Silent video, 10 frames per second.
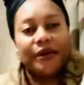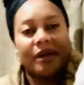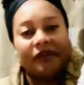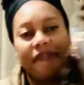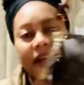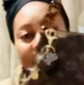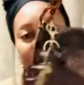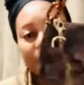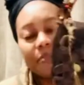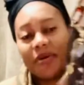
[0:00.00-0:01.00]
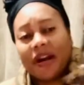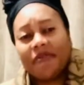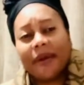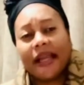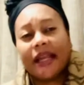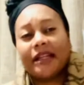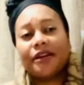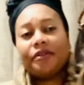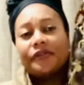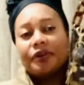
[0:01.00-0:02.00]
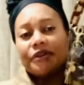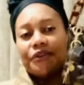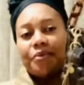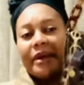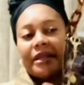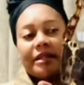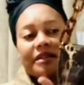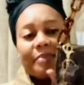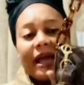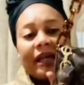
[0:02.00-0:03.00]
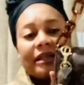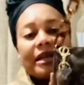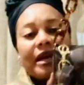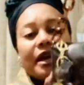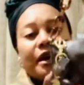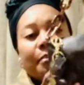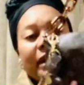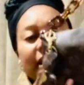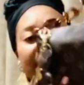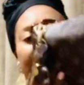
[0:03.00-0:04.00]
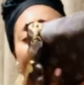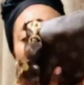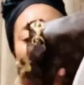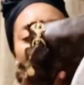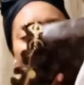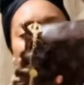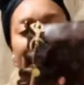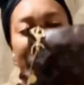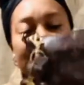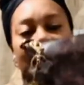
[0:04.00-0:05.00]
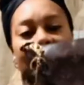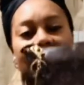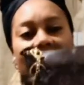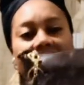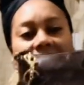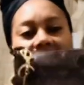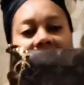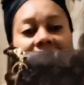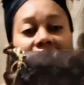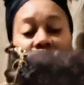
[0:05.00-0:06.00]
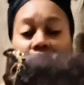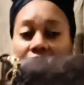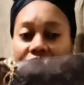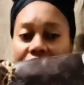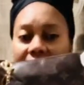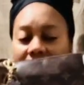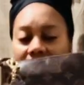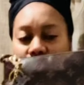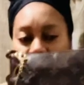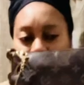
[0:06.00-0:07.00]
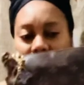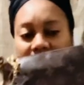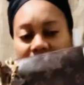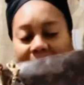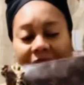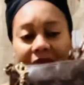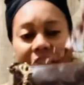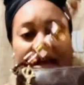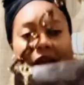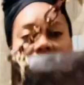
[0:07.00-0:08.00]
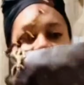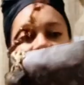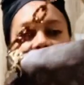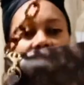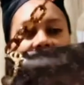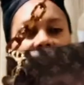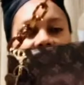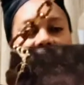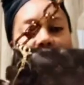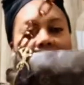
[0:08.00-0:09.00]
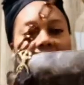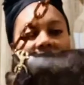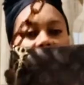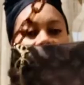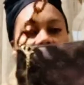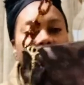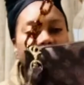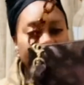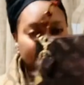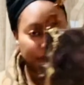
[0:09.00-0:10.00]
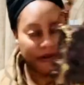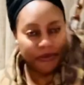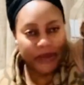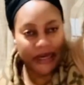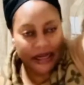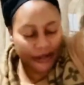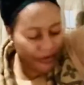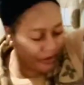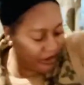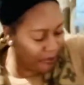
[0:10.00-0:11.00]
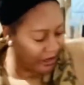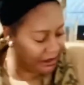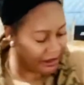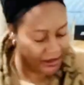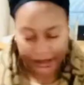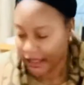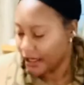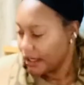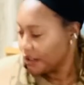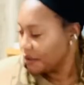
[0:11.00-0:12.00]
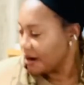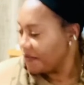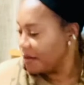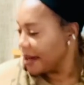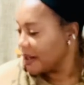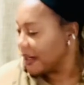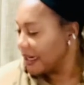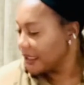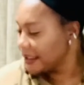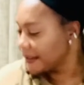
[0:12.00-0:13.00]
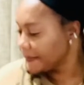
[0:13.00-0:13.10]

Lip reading: You can find this on the pre-loved market. Louis Vuitton still make this bag, but they obviously, the design is slightly changed. I think the newer one is better because it's got a pocket inside. But yeah, gorgeous piece to have in my collection.